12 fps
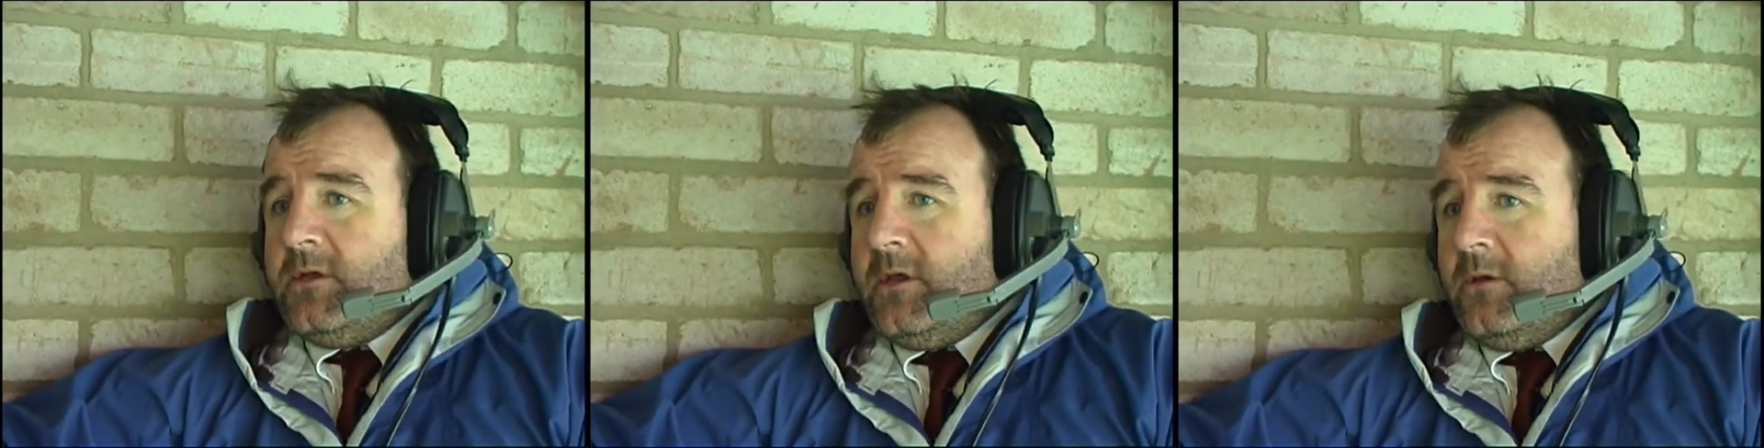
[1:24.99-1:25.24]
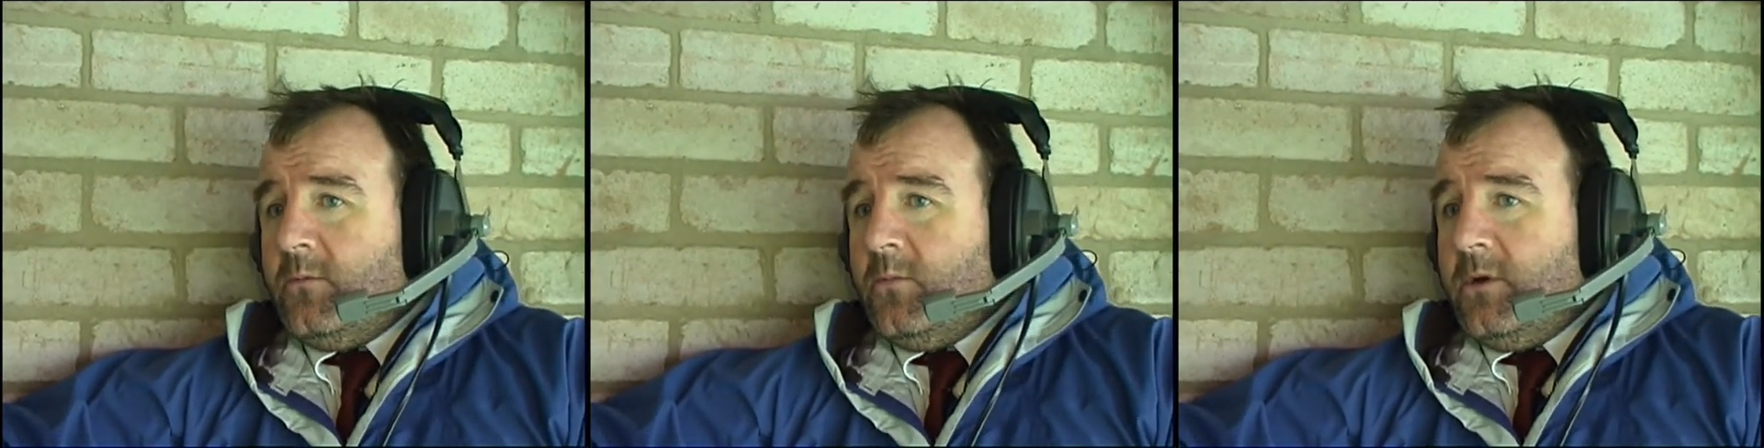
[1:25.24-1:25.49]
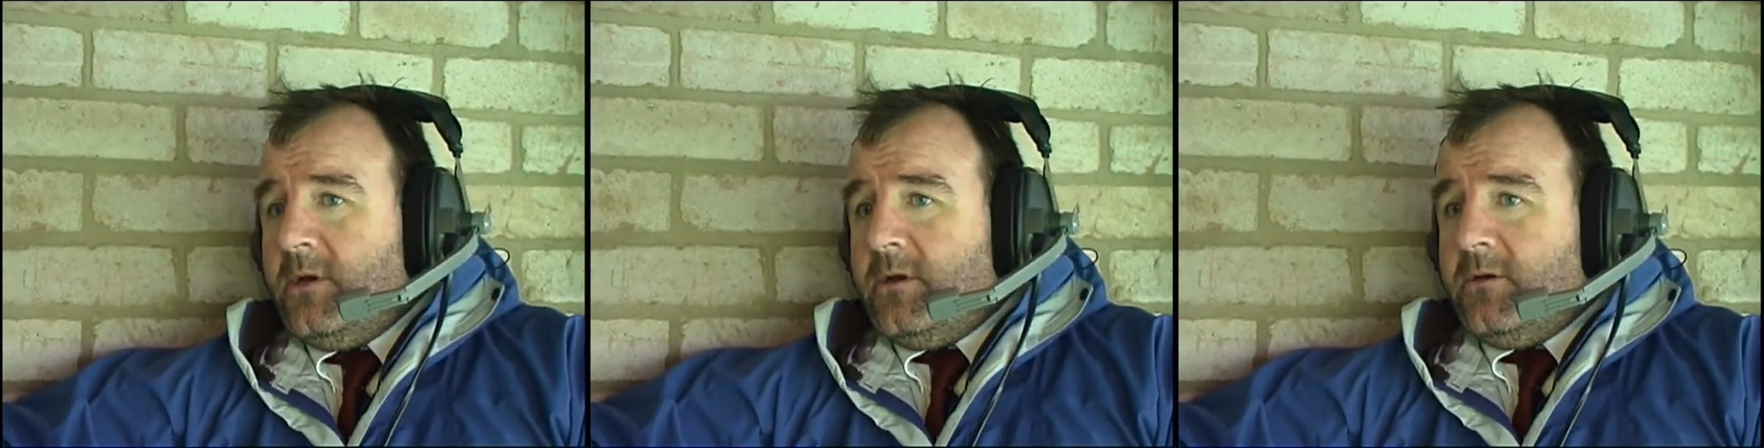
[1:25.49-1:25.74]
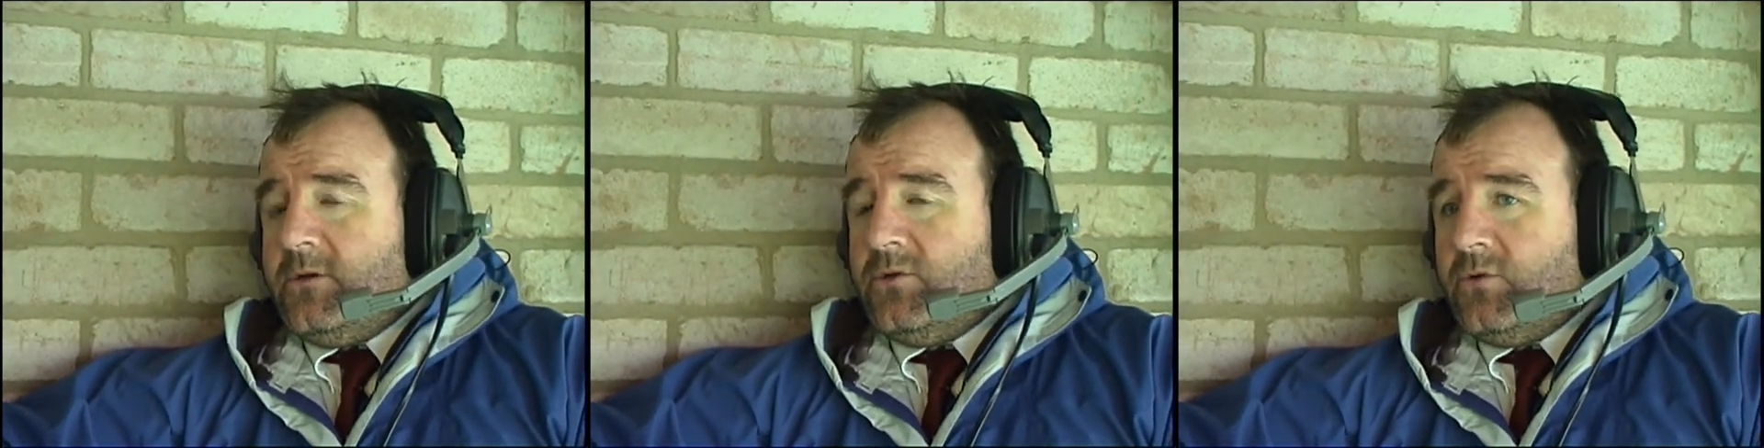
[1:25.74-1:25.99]
I think
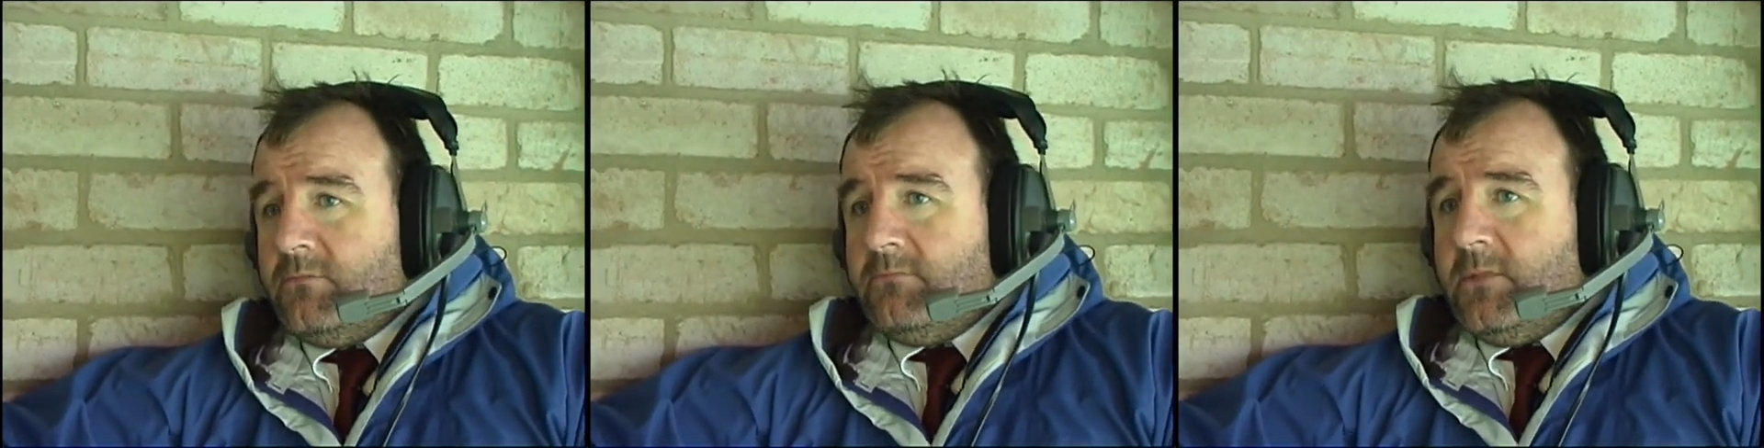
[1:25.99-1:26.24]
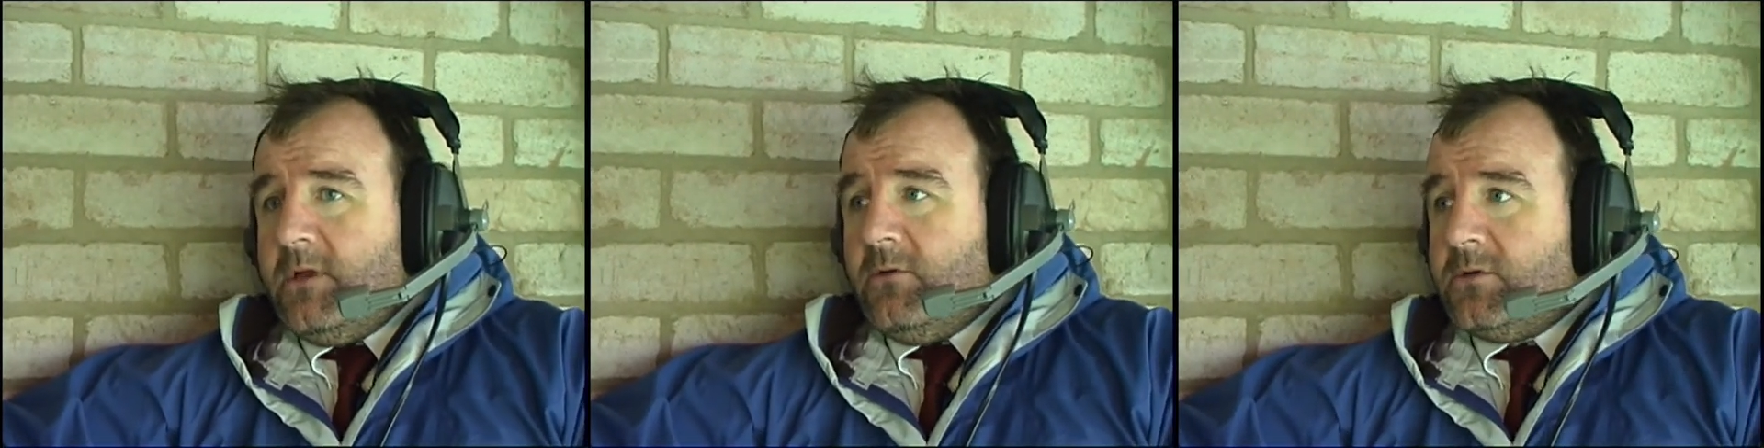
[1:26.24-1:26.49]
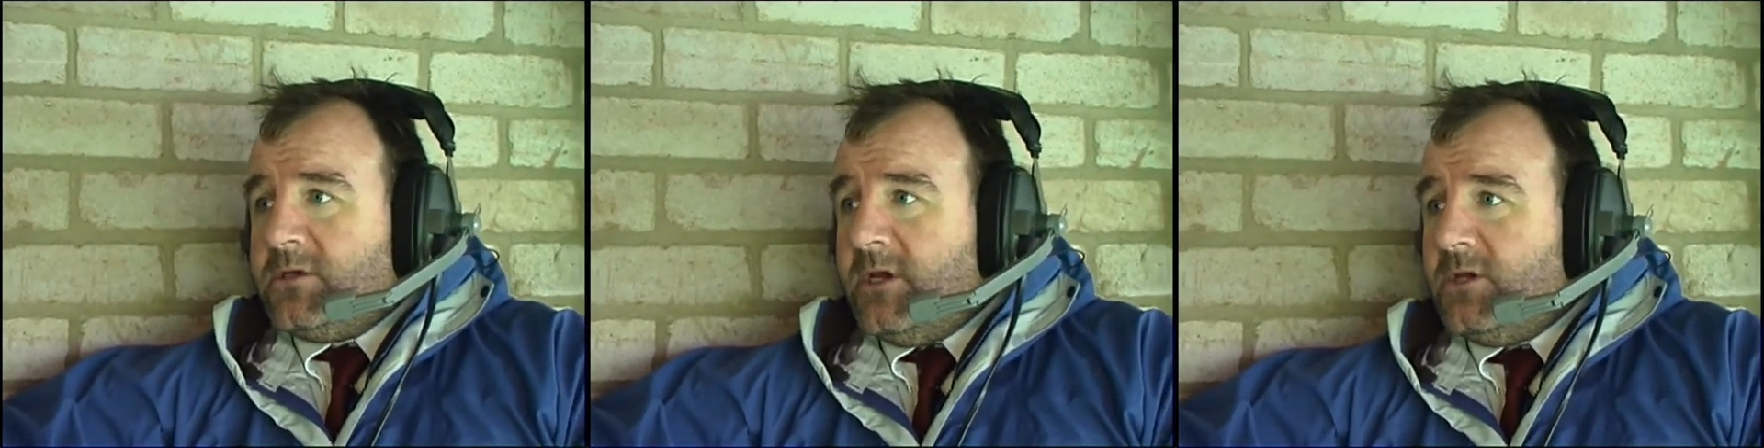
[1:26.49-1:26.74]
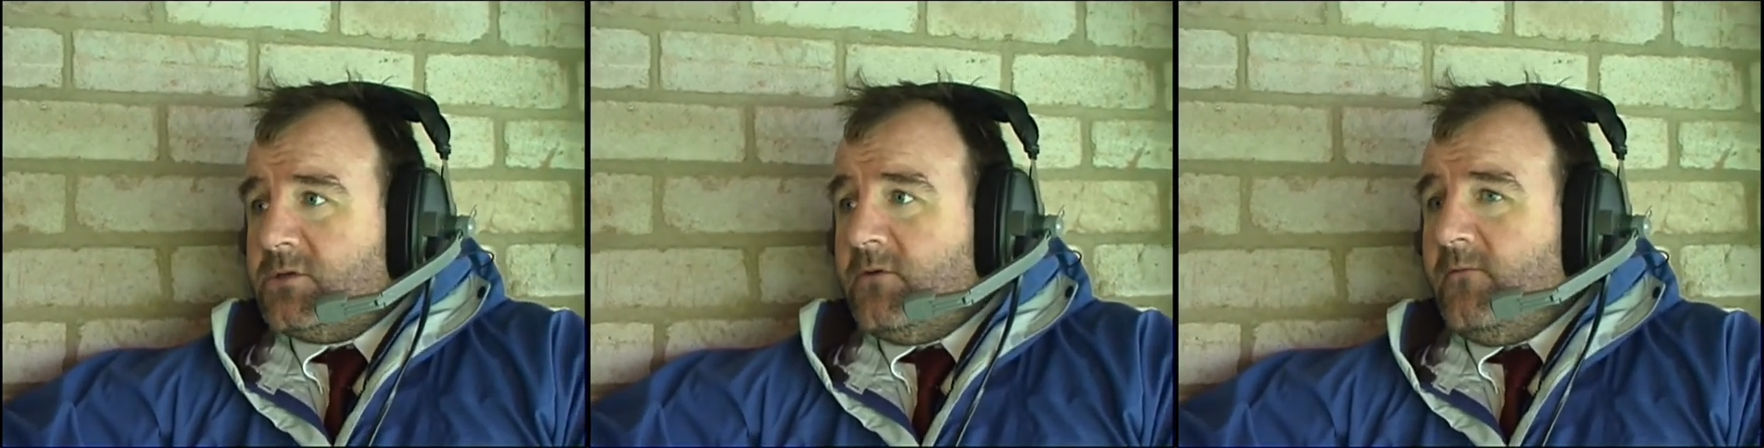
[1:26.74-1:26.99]
we're showing little
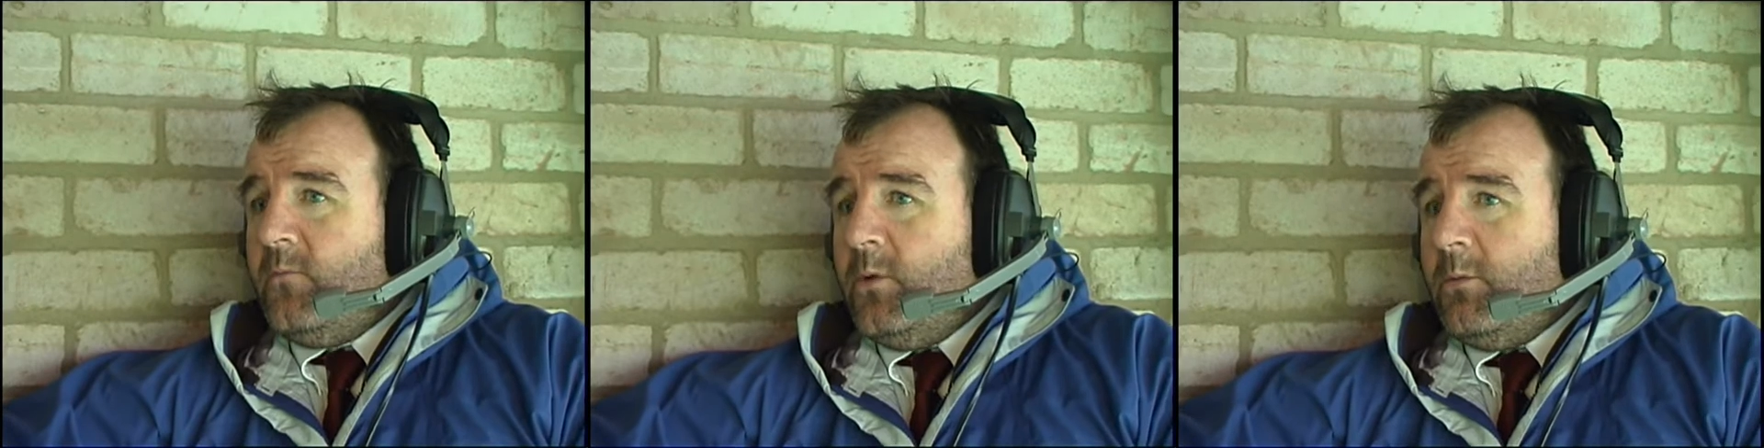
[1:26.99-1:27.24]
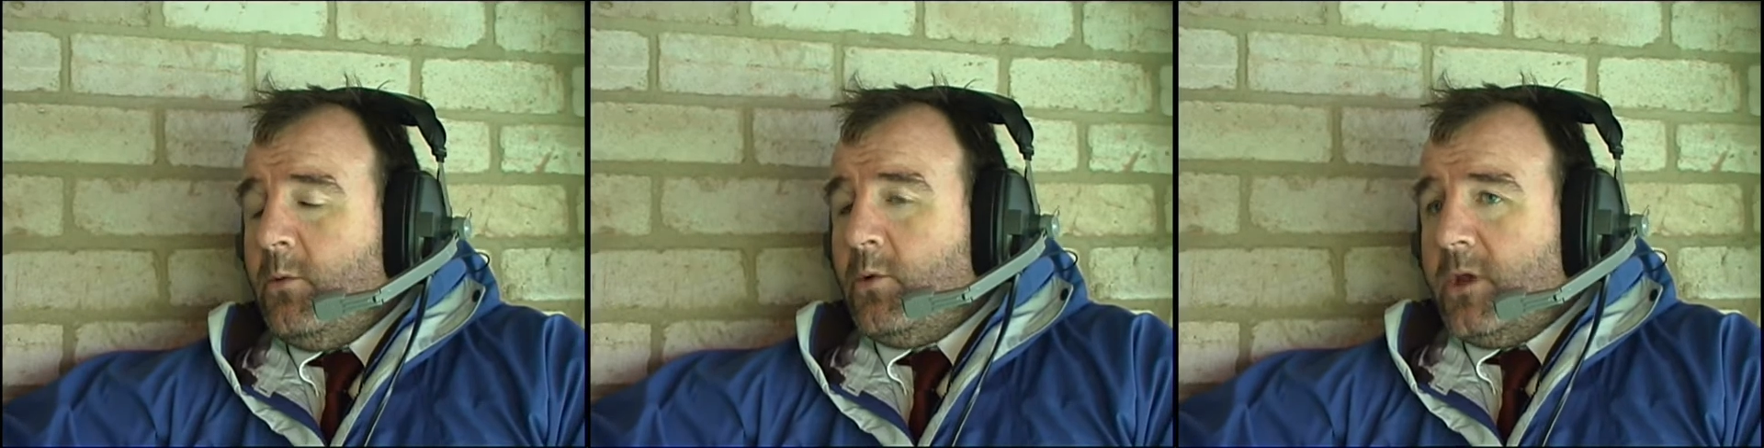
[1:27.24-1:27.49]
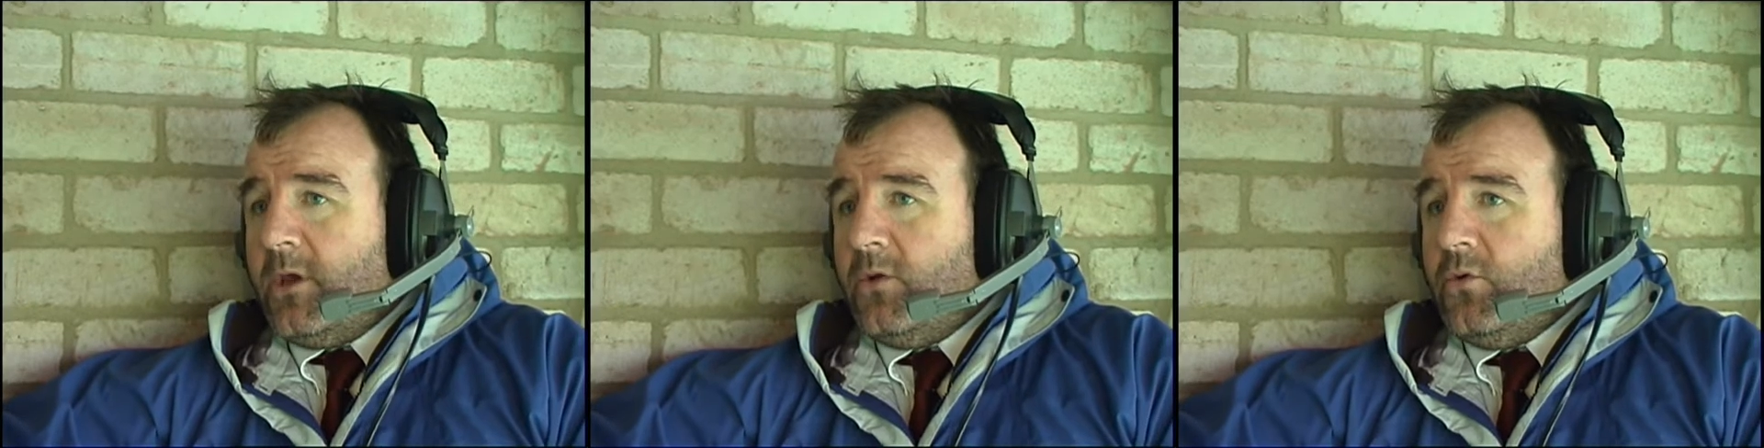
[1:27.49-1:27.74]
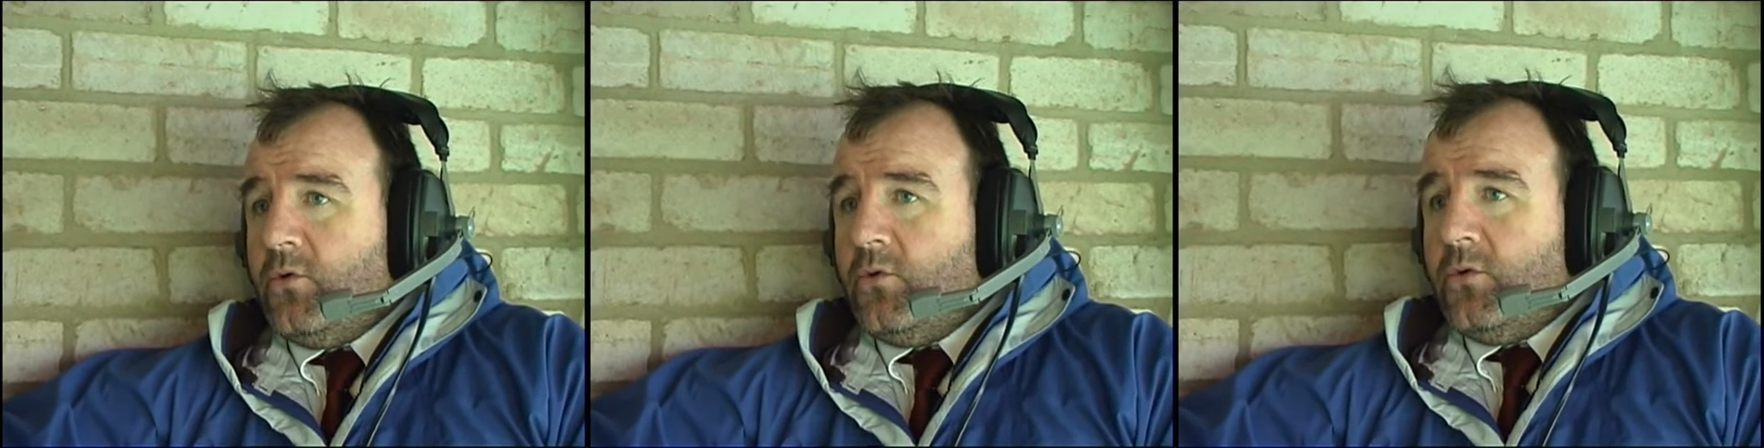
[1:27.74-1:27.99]
signs of where we want to
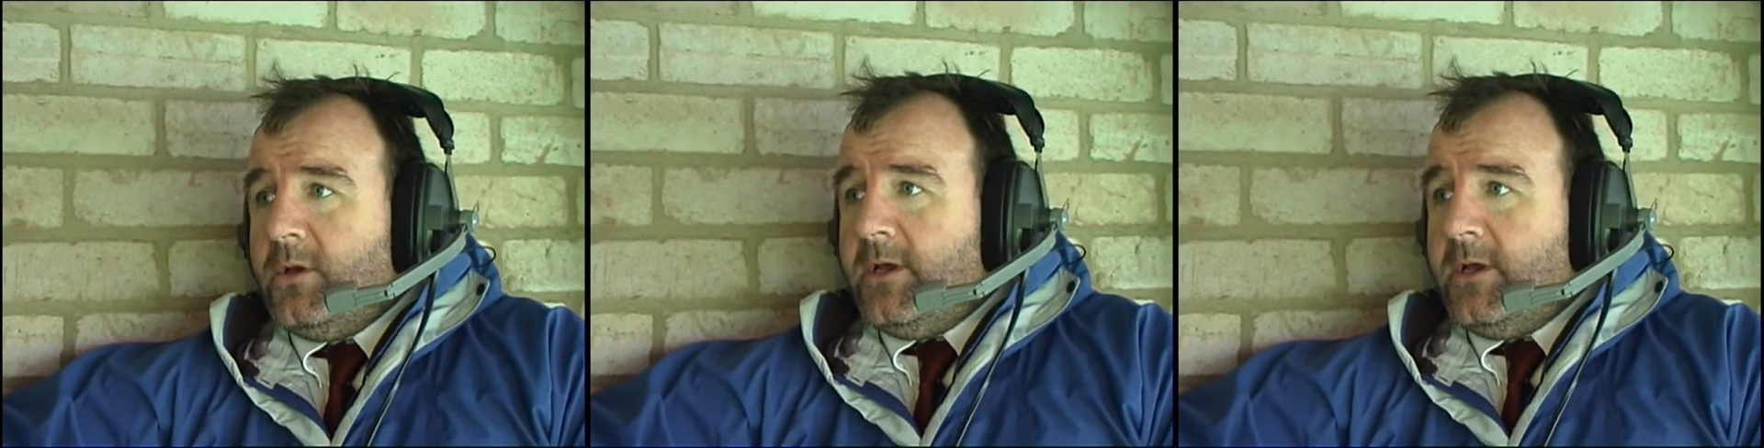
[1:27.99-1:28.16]
go,